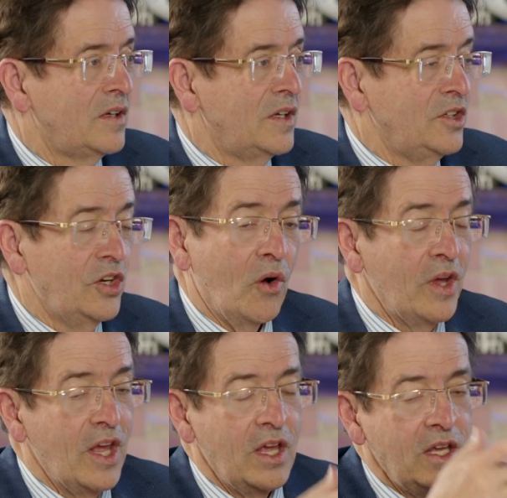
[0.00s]

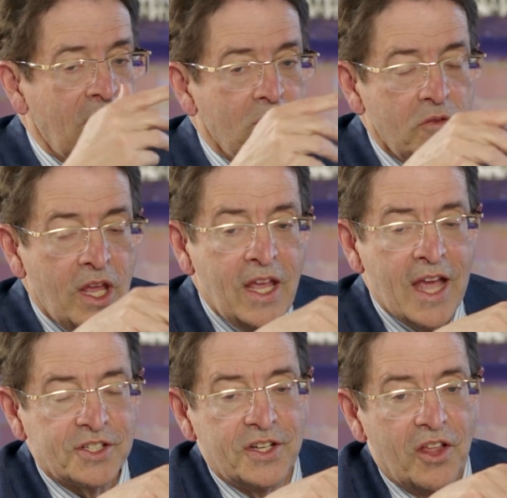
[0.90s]
He
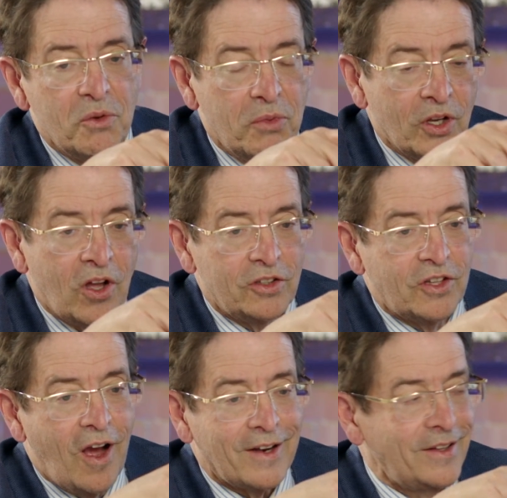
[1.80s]
has another book called
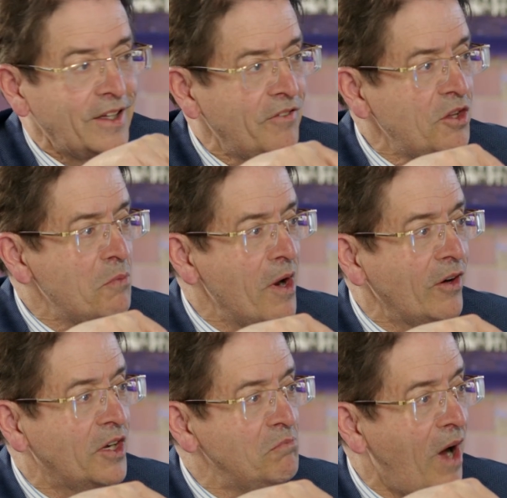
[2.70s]
Coddling of the
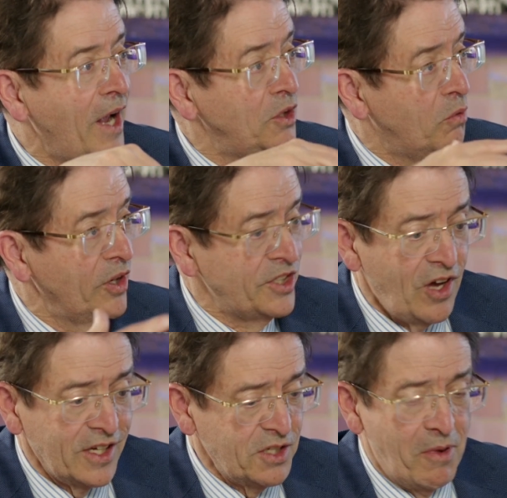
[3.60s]
American Mind, where he
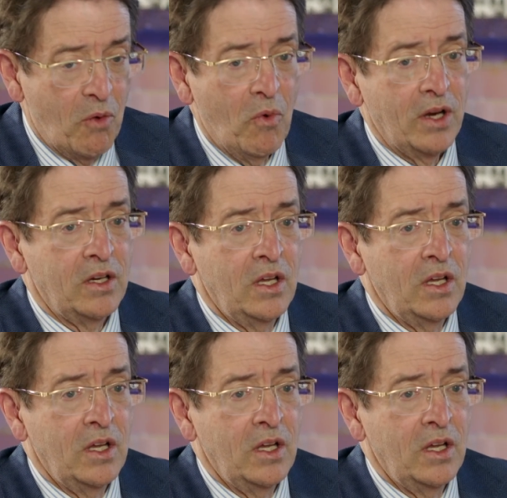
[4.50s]
talks about what